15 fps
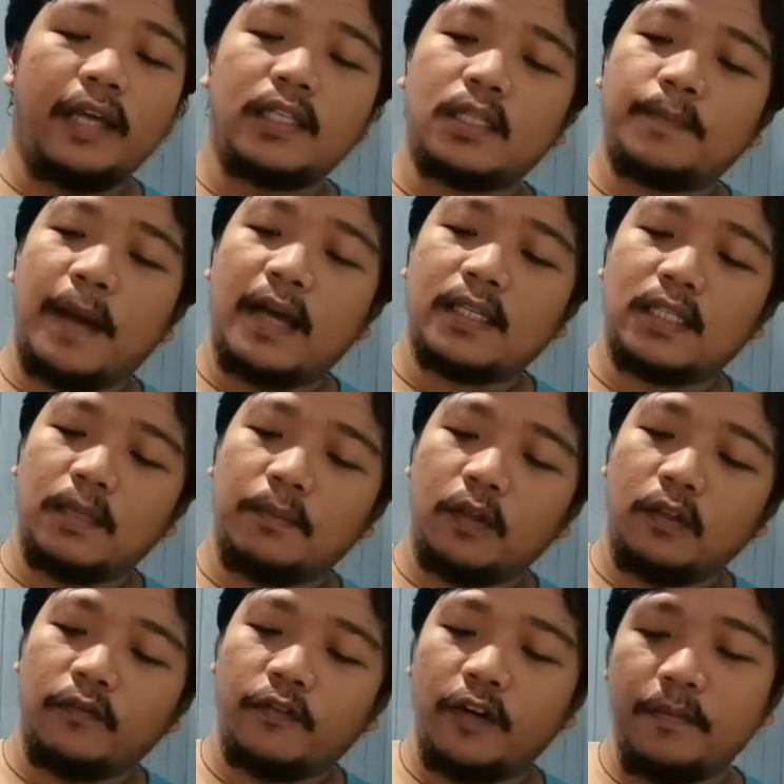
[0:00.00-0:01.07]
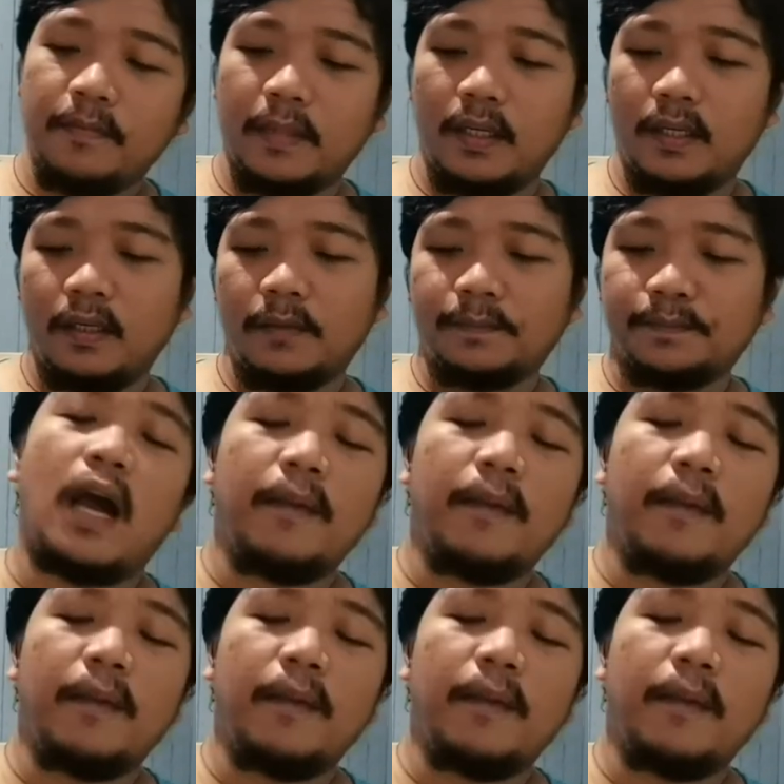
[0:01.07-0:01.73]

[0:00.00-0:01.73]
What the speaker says: It's passable for me.